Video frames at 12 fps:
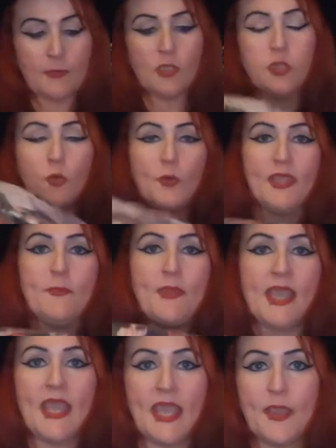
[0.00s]
Chloe a
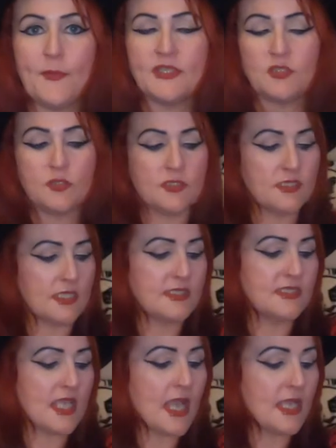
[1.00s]
pair, which was a
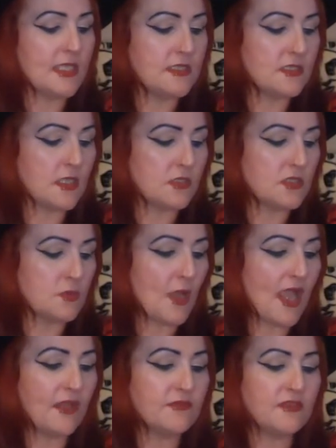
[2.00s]
size
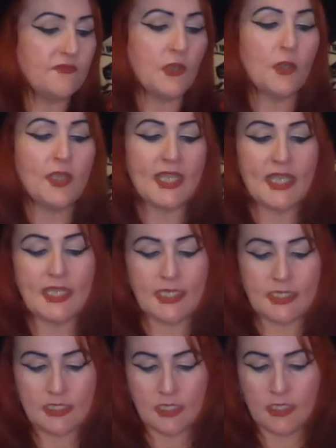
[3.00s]
12 to
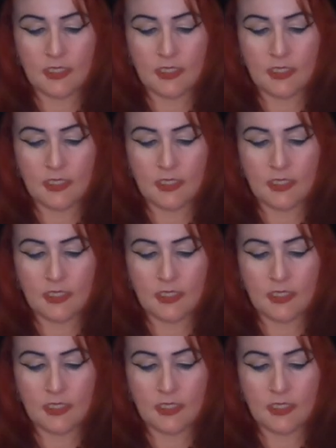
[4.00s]
14.